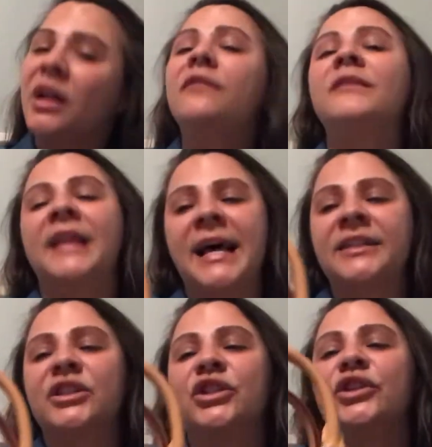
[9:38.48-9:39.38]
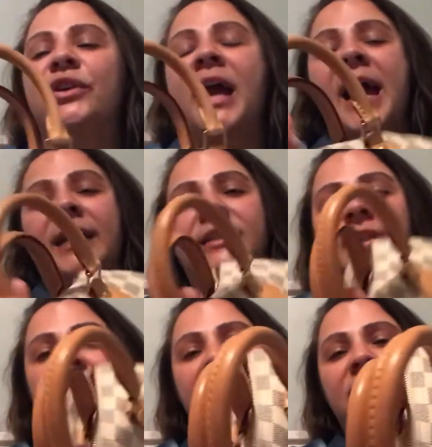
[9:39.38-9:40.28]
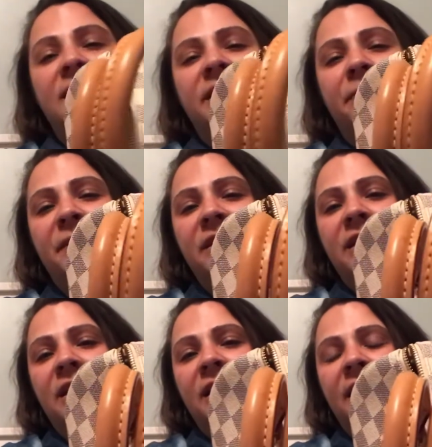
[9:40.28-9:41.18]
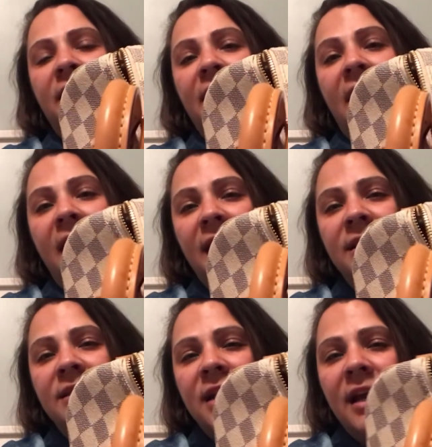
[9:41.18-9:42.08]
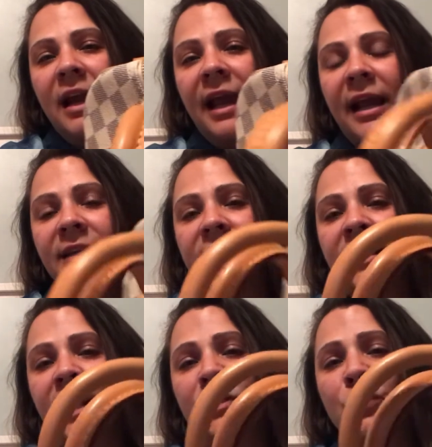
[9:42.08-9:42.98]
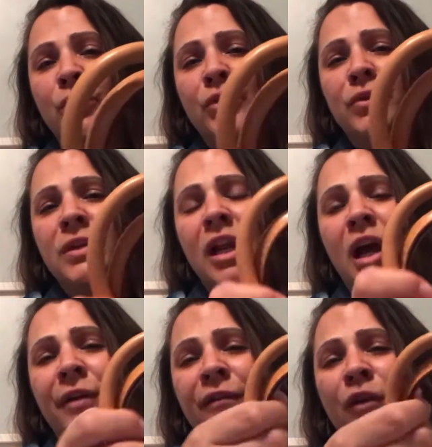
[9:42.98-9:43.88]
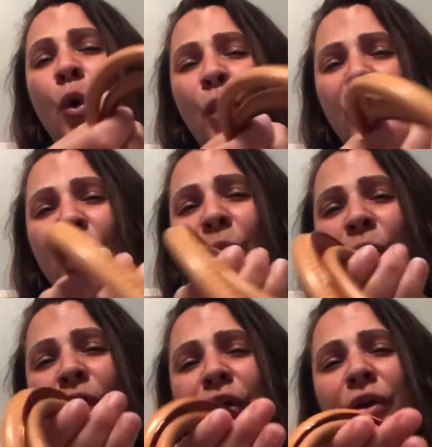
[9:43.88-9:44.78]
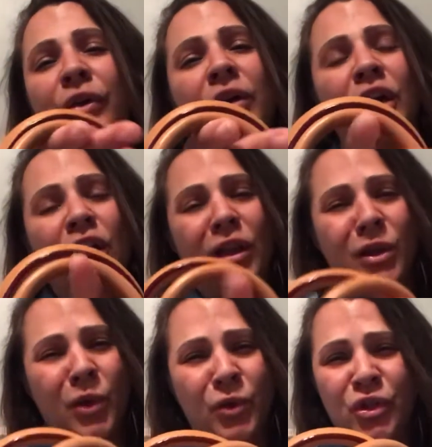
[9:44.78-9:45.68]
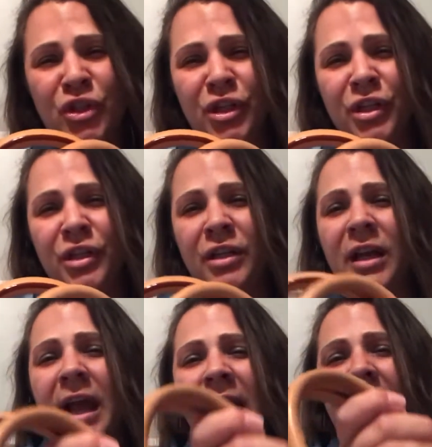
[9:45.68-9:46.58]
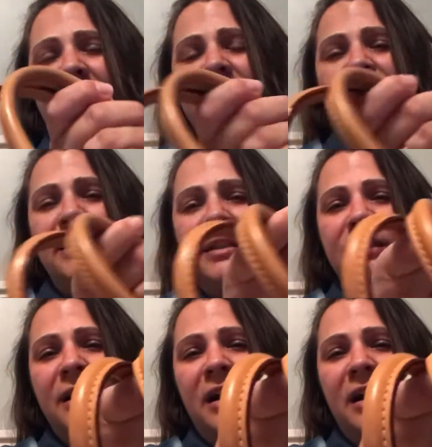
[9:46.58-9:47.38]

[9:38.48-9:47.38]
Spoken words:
of last year, and this is the patina that it has. Like I said, I do use a lot of coconut oil lotion, and